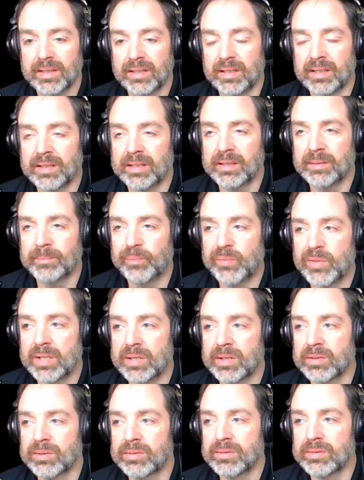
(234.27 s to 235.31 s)
Um, you
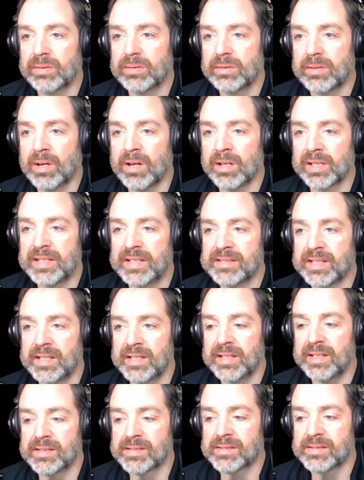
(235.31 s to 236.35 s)
know, all these
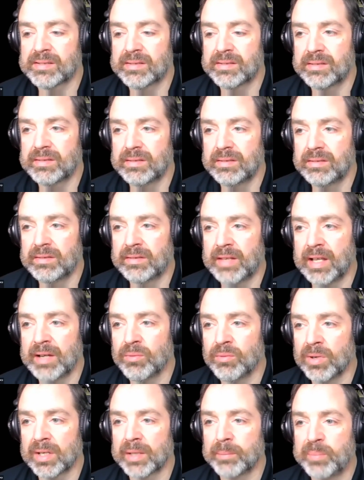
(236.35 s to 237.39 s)
kids, they
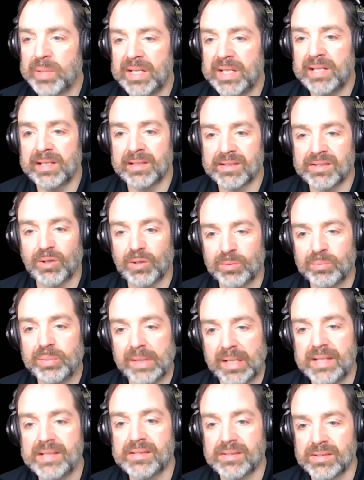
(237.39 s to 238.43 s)
want to be in certain
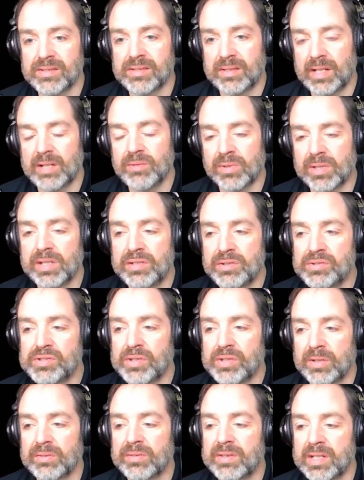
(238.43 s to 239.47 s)
places and they want to do
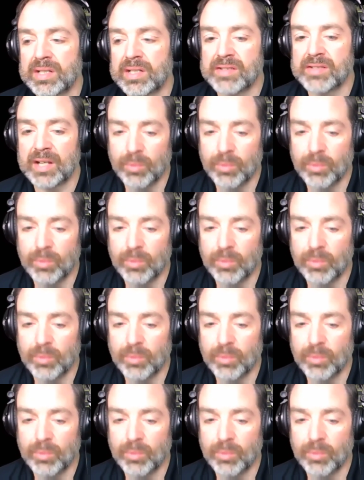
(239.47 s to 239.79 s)
certain things.